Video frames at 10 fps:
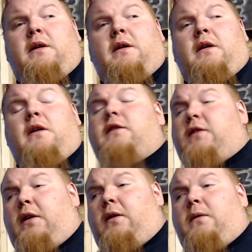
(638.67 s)

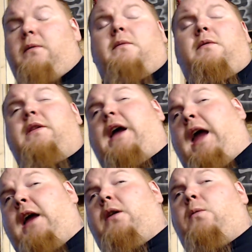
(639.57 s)
So the
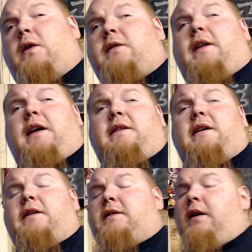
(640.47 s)
angle worked like
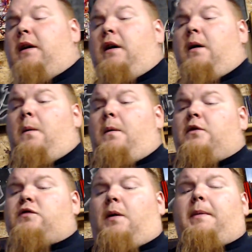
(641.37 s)
this.
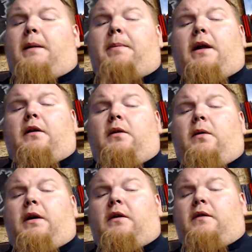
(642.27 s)
Trump had better
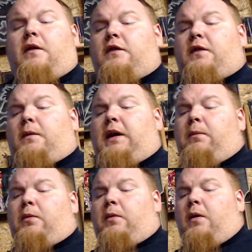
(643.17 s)
lawyers, so he
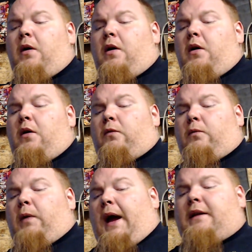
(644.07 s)
would
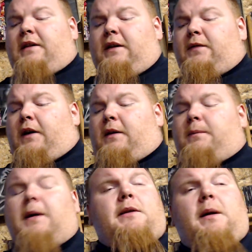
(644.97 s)
rack these fucking
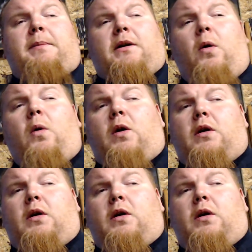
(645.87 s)
people up in court